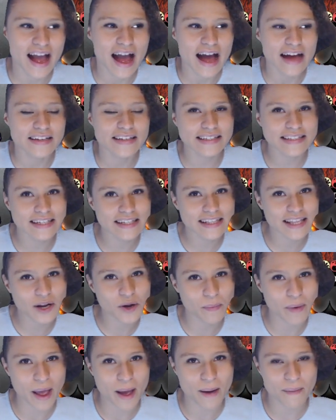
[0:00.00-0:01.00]
Just a little
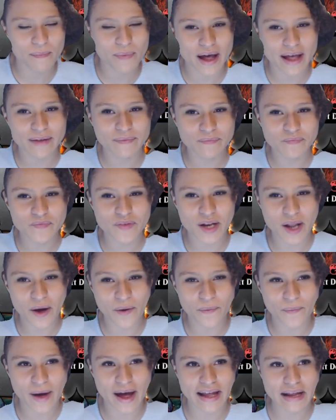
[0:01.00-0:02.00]
bit. But you know
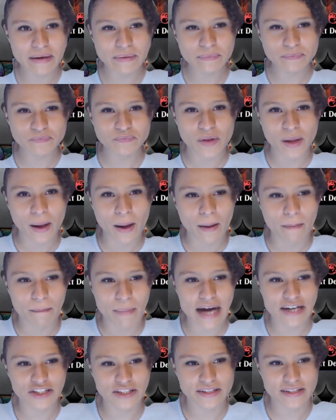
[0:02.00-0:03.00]
what?
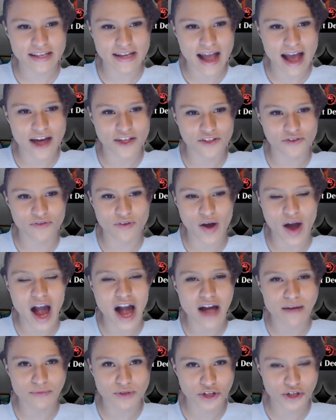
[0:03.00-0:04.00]
Magic the Gathering,
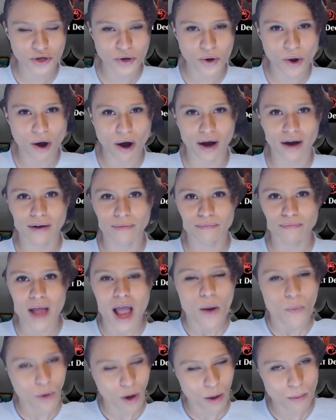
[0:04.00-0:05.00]
I'm sure,
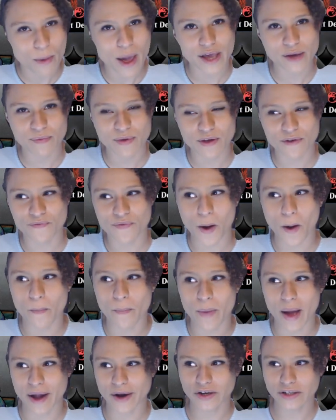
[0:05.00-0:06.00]
will make me feel
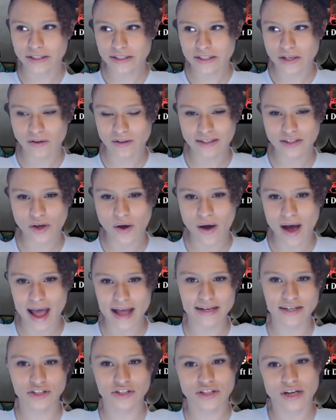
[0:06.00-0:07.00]
better. So let's go ahead
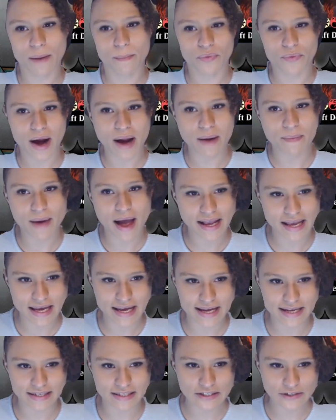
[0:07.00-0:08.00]
and jump right back
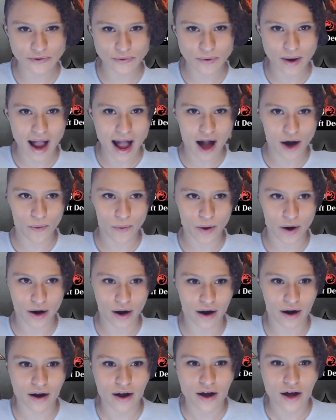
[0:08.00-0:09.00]
into
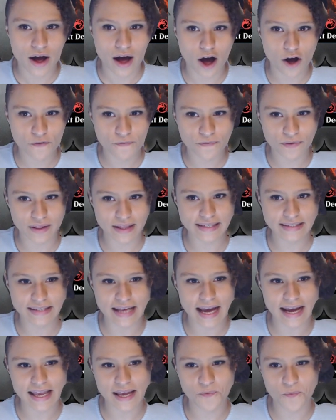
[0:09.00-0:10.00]
our, hopefully,
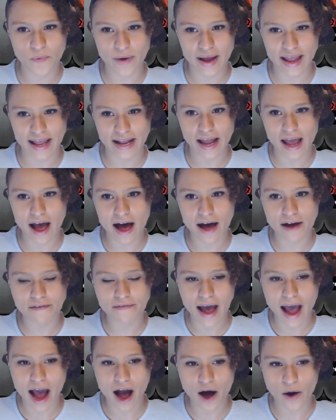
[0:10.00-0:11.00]
second win of
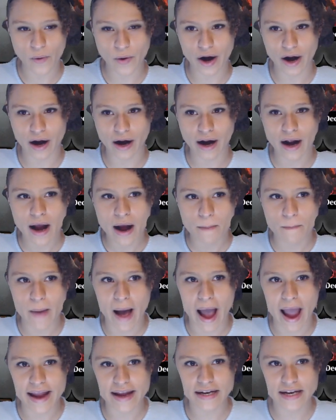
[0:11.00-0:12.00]
our
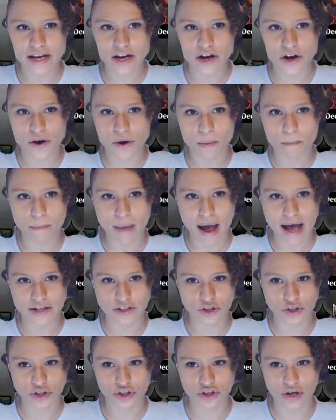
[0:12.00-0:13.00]
Pioneer
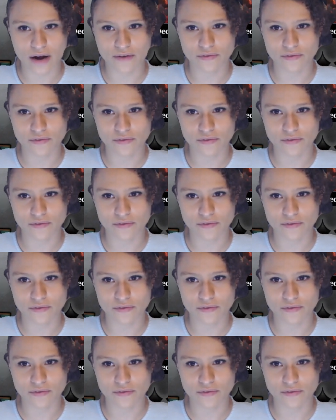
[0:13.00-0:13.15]
Masters Draft.